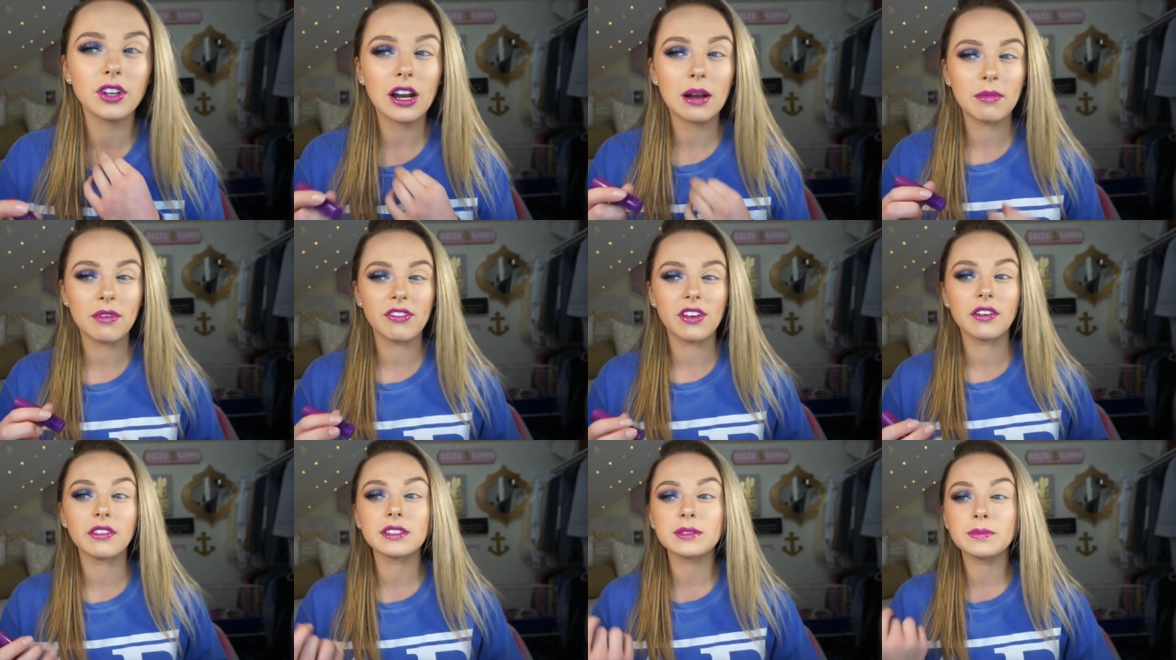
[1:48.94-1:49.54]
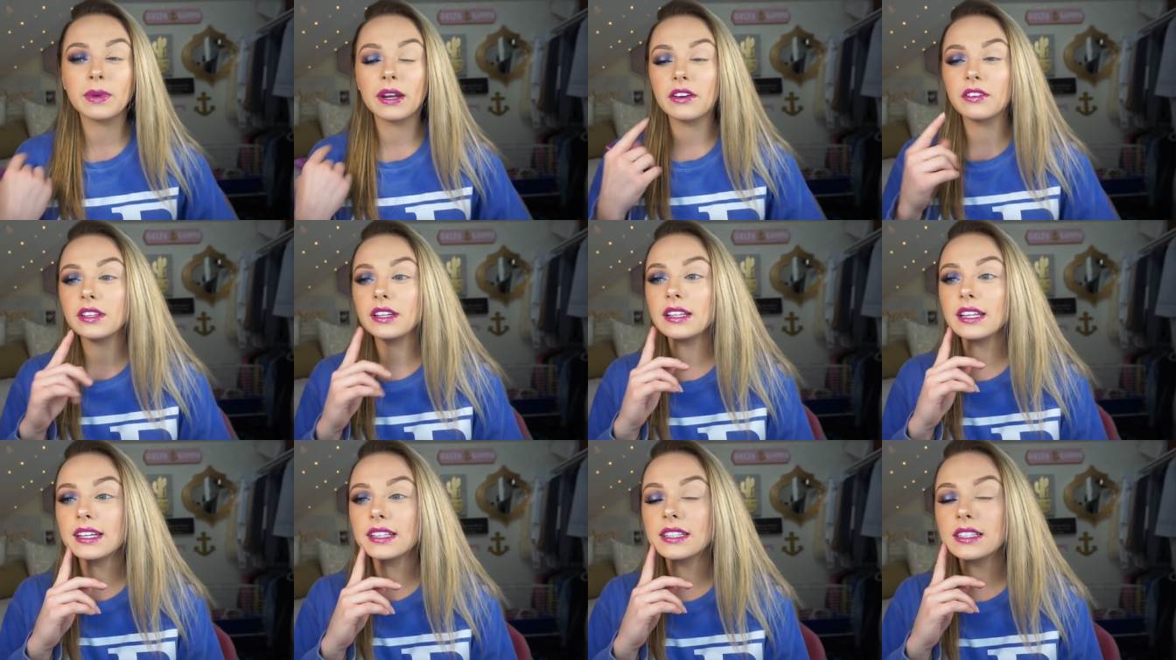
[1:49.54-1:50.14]
they're not my favorites, but I
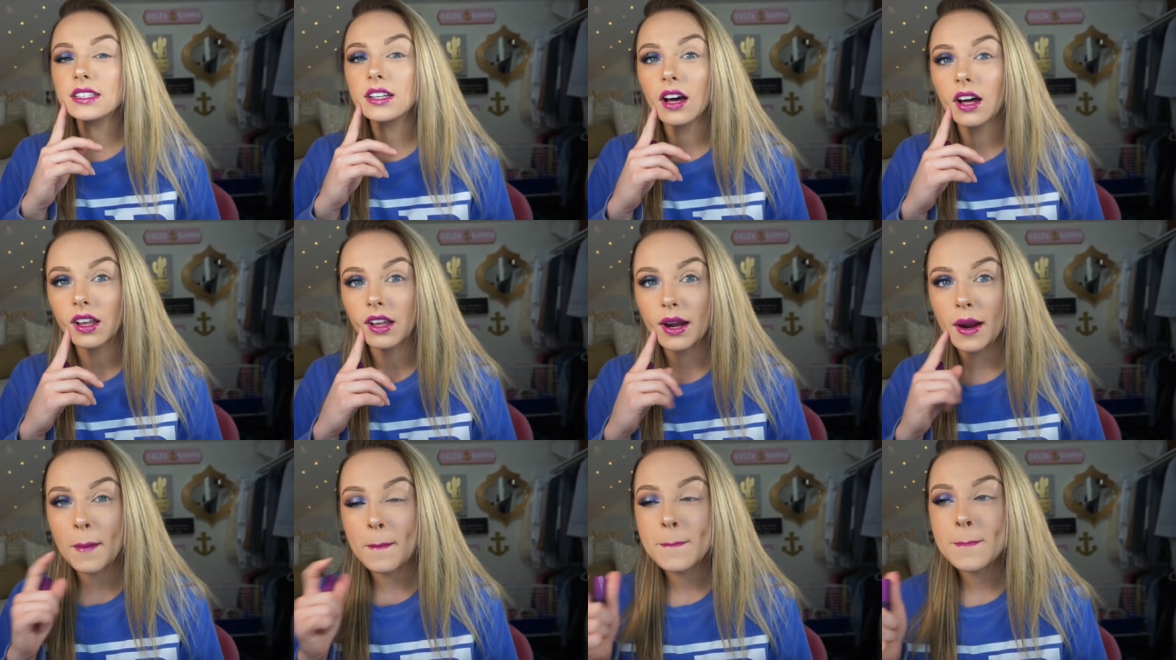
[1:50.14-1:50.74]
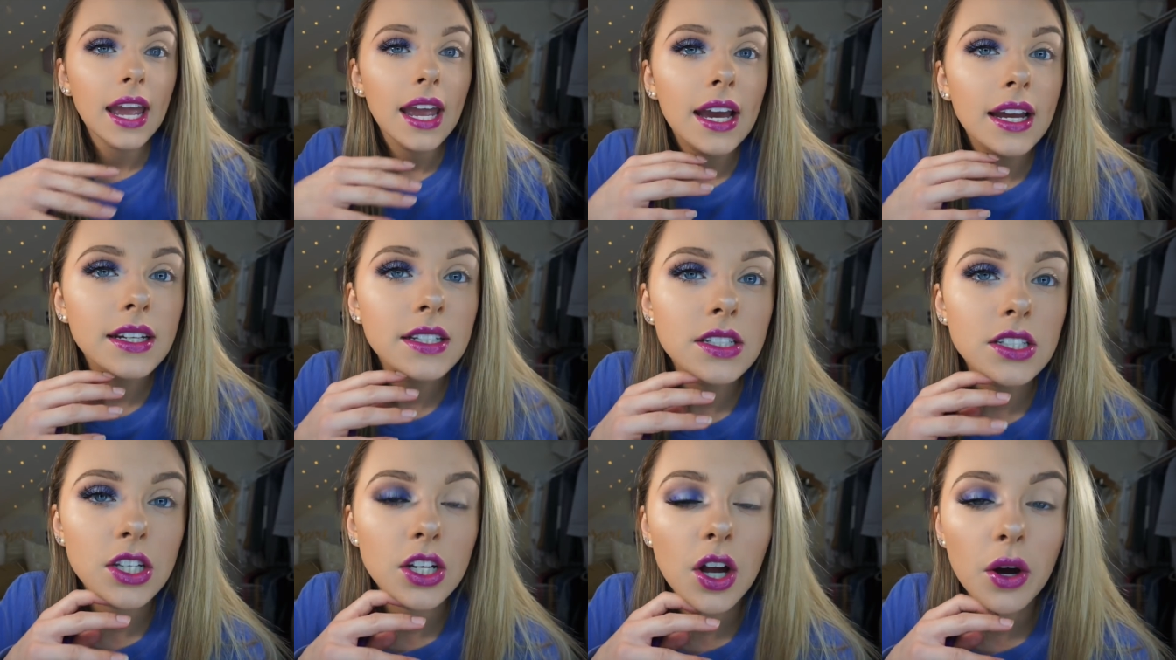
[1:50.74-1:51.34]
really like this color.
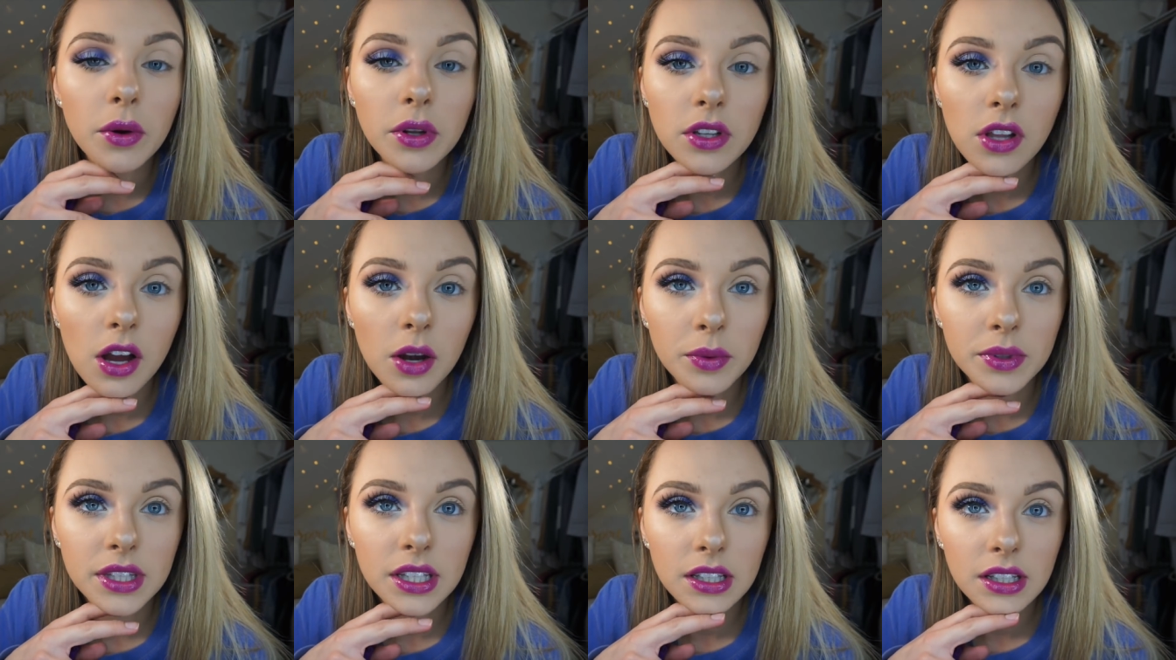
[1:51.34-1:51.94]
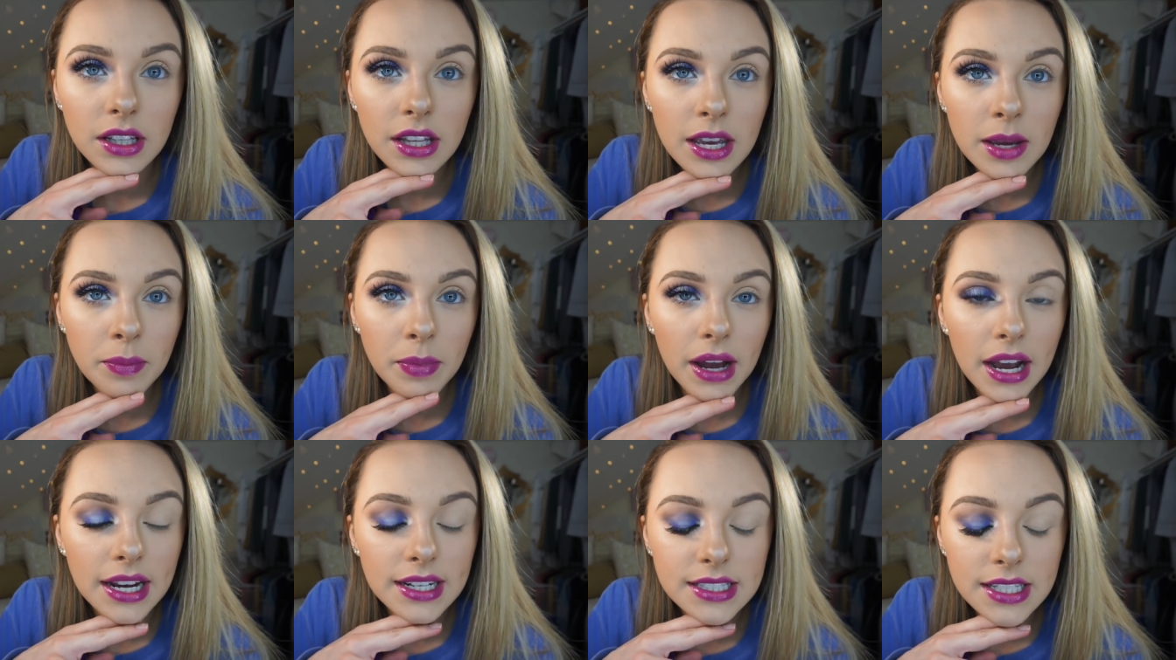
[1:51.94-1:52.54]
And to go along with the
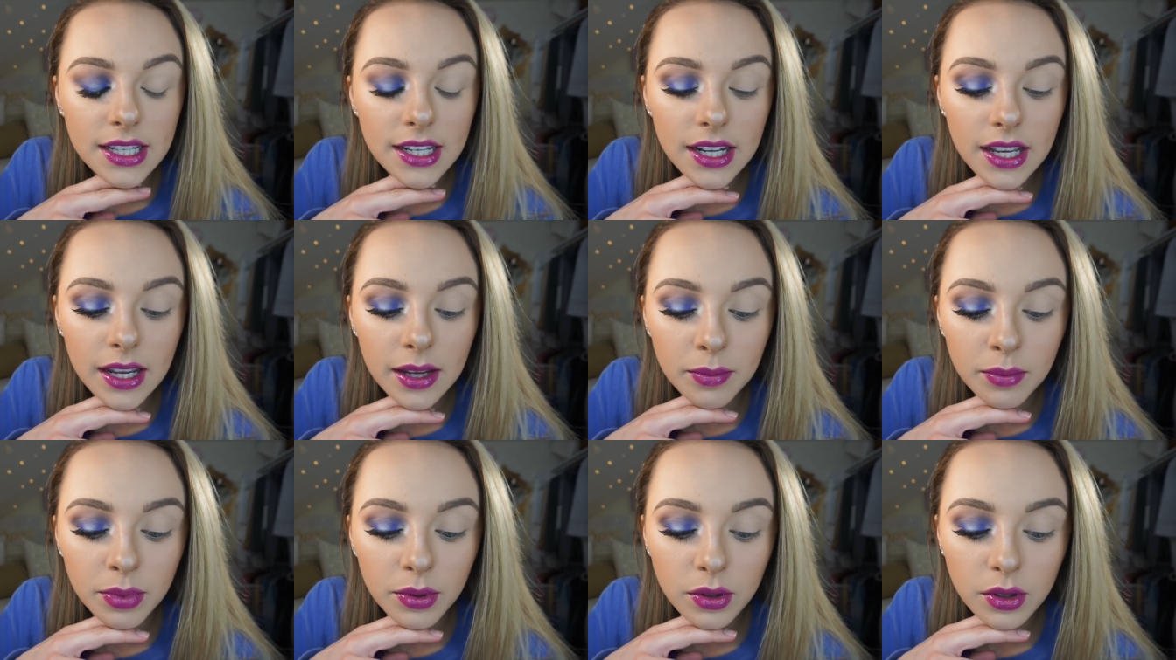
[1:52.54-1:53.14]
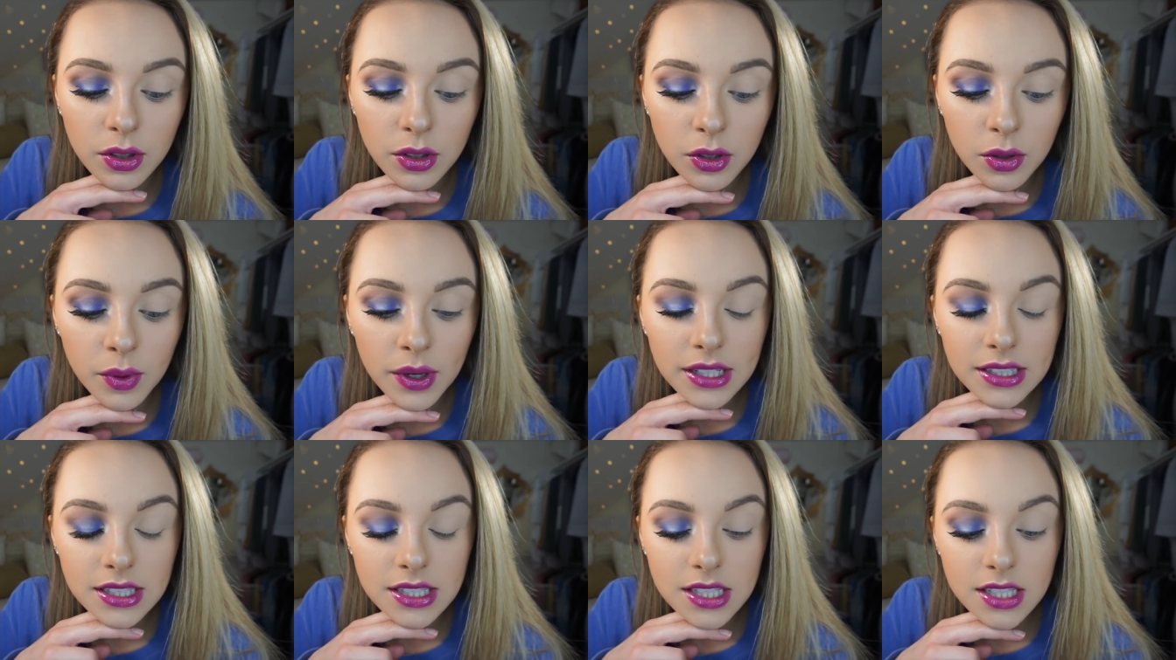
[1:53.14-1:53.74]
lip, I did a blue
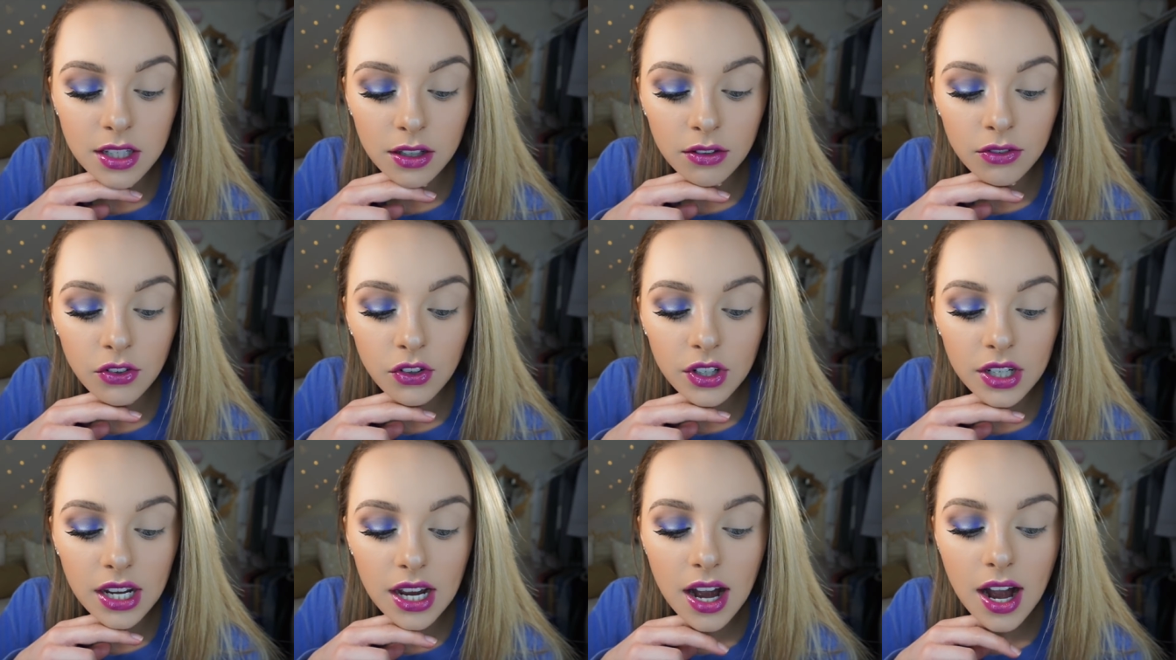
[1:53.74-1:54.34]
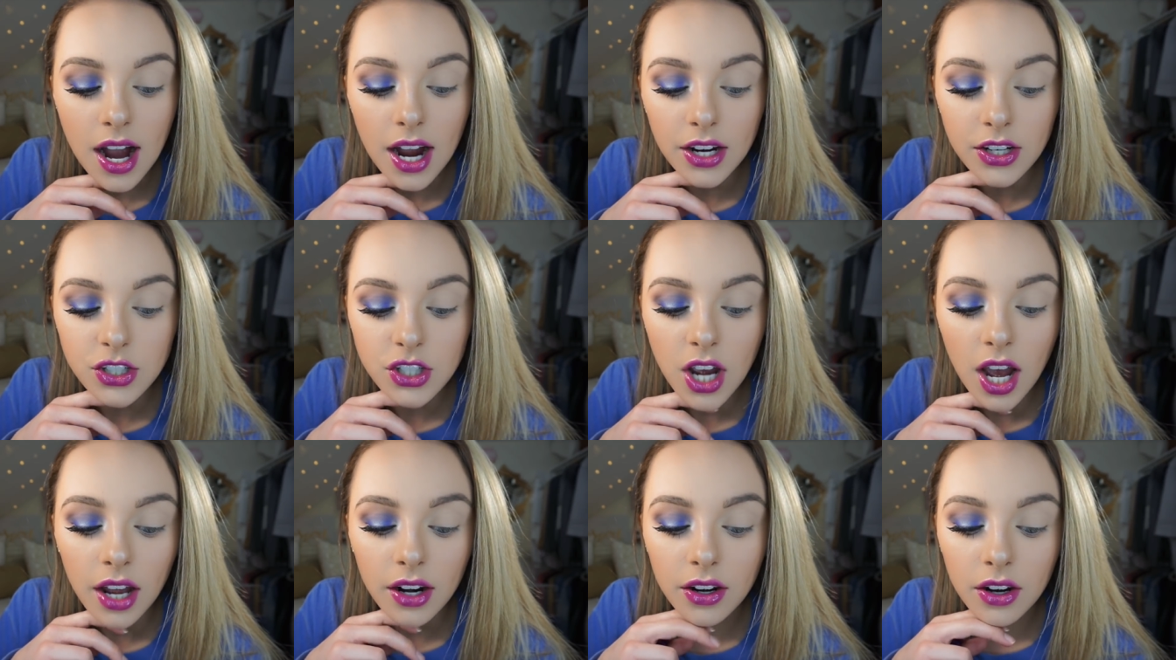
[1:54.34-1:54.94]
and silvery
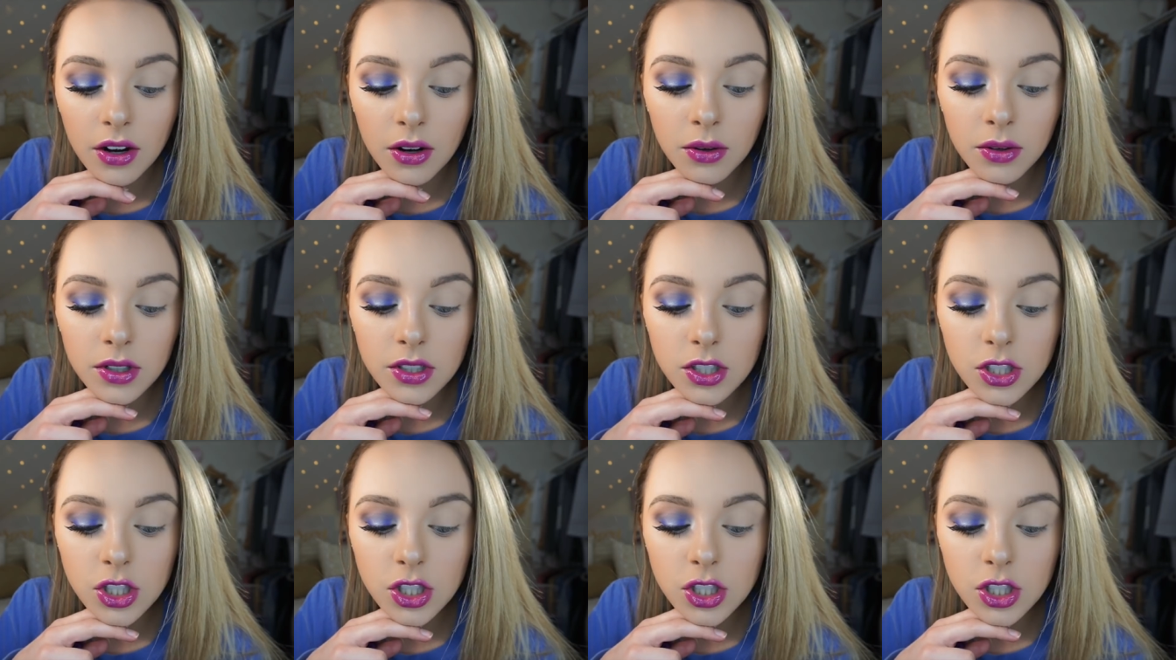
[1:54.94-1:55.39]
eyeshadow.